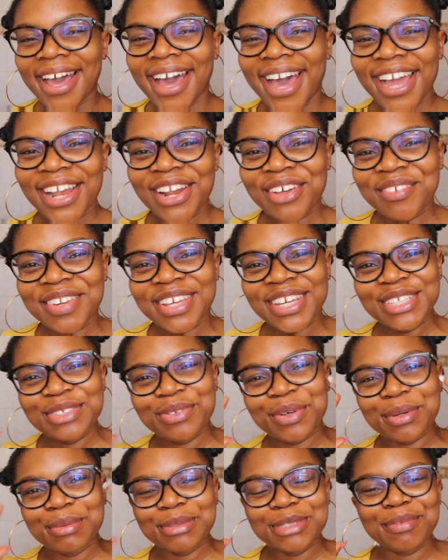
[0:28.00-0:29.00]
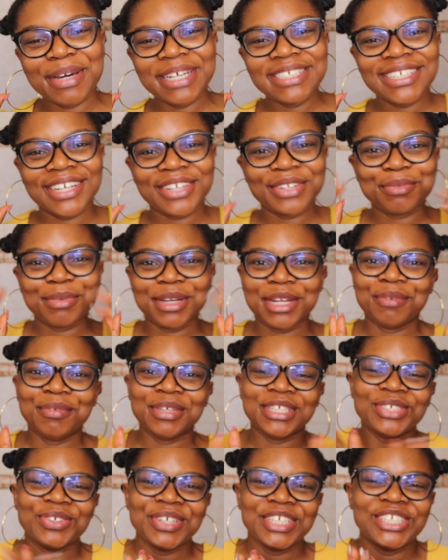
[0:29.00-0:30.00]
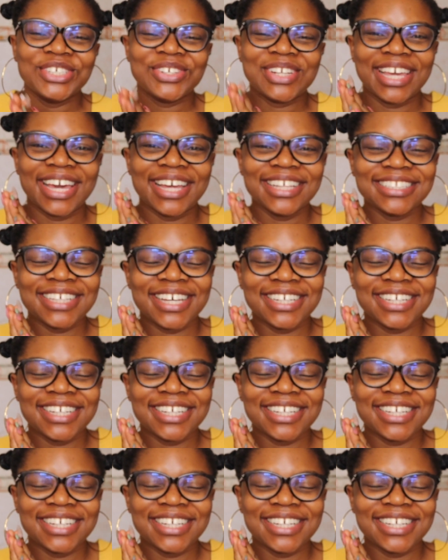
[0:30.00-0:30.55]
Hi lovelies, welcome to my channel. My name is Chinwe and Juliet,